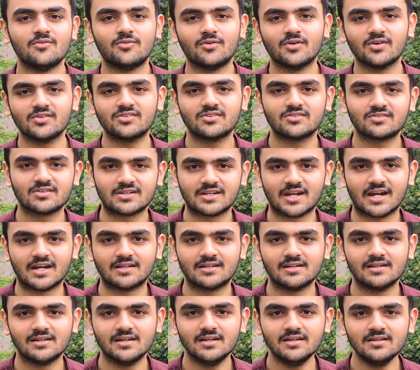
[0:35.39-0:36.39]
First is the
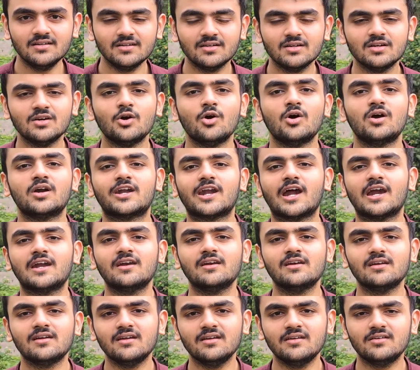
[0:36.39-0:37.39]
title deed.
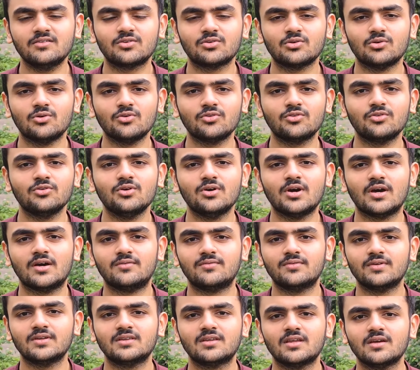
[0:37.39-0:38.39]
Title deed shows you
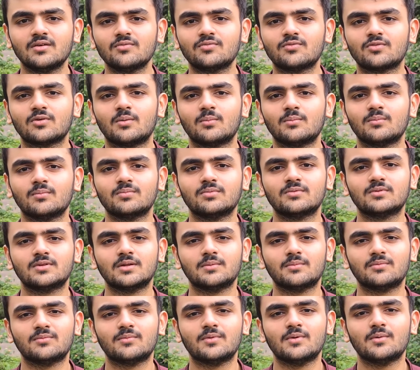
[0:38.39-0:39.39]
everything from
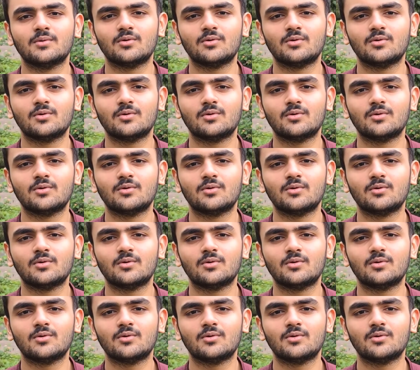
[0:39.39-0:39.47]
the